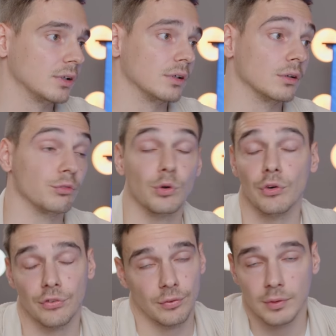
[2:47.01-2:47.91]
of
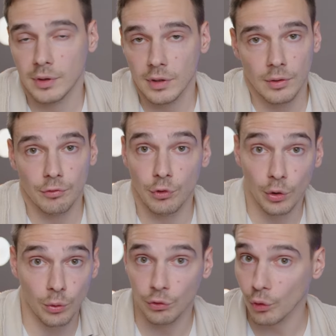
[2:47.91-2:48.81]
course,
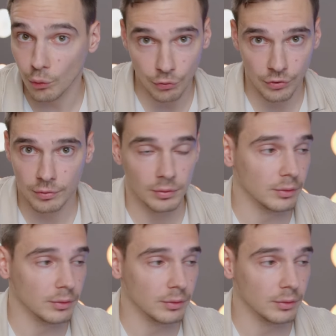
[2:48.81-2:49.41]
work on those